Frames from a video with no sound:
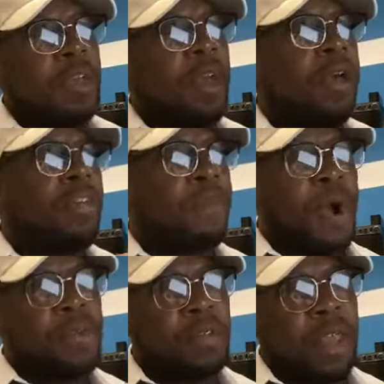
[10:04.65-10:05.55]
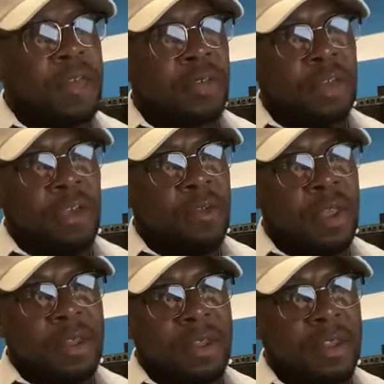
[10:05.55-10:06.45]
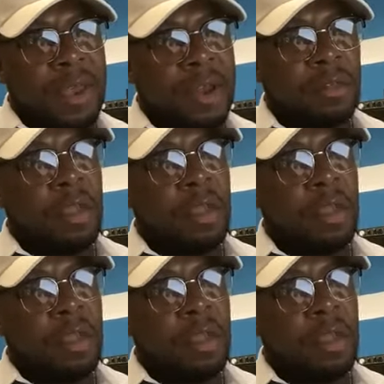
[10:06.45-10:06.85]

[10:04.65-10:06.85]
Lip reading: the youngest person executed in the United